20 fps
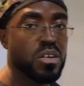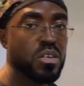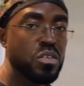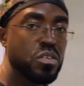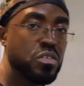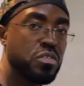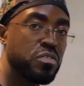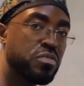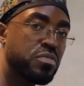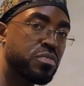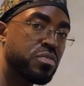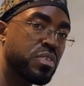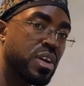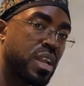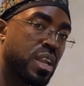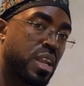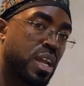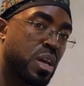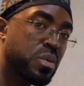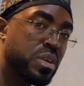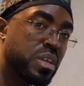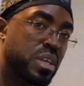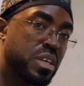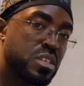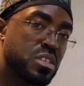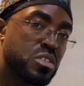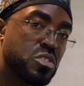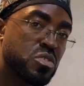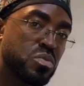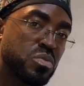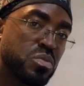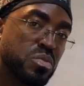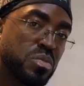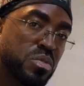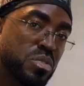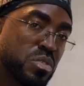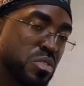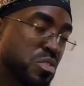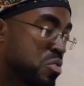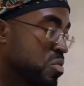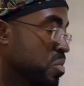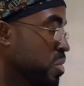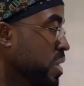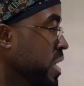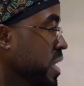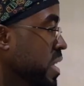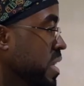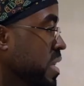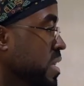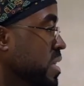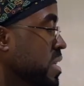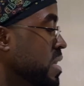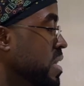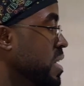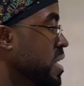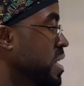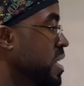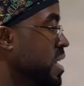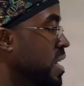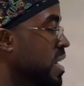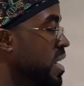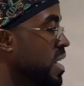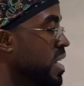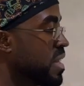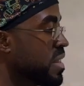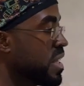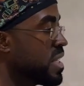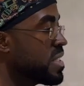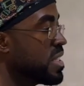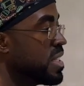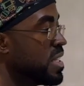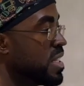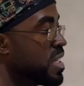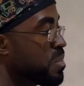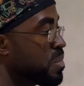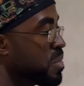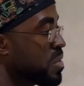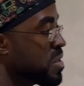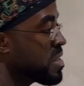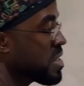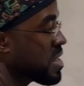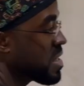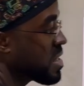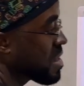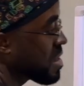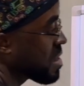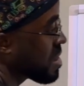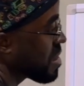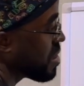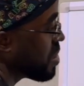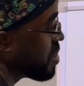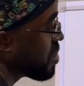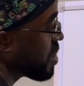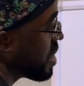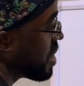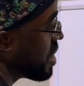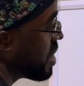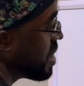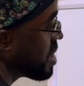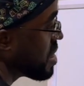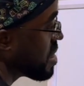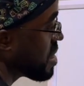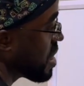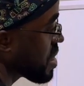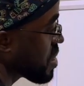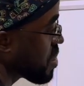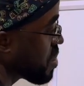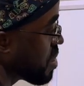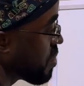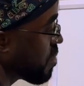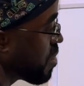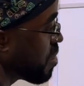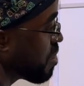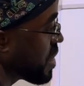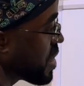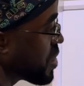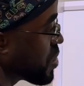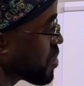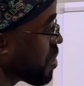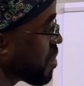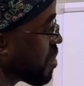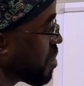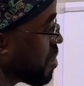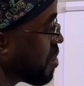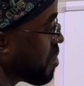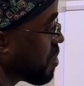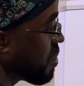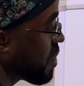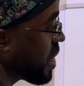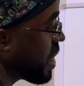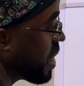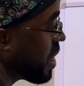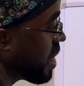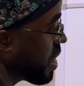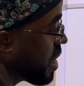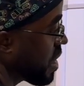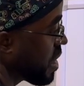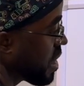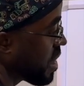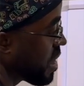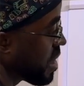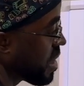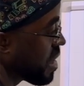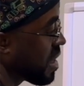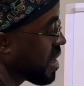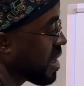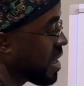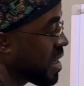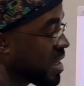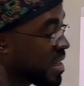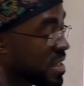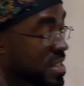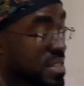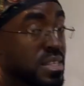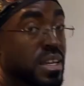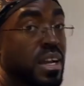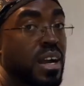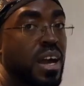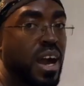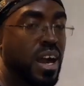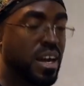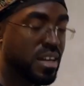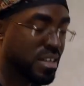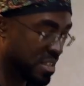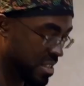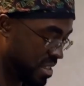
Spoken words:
of allowing it to heal. And that healing process usually leads us to the formation of a scar.